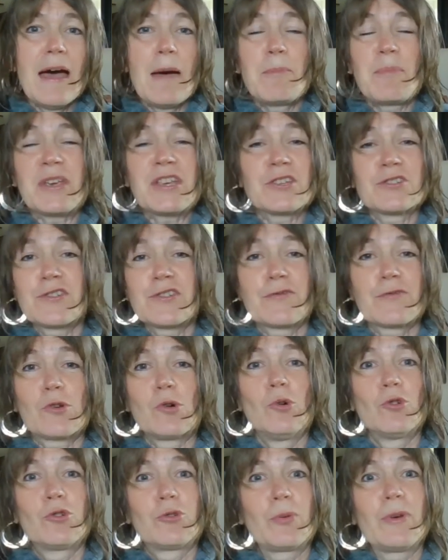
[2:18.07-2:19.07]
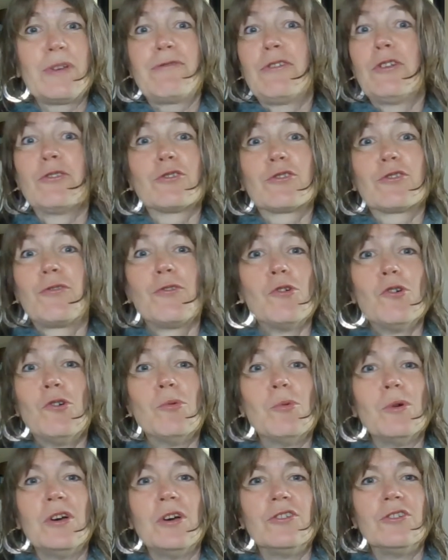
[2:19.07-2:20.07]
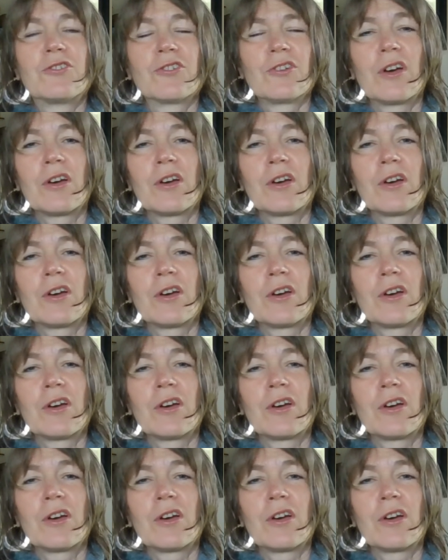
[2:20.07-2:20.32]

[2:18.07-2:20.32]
because, of course, we've looked forward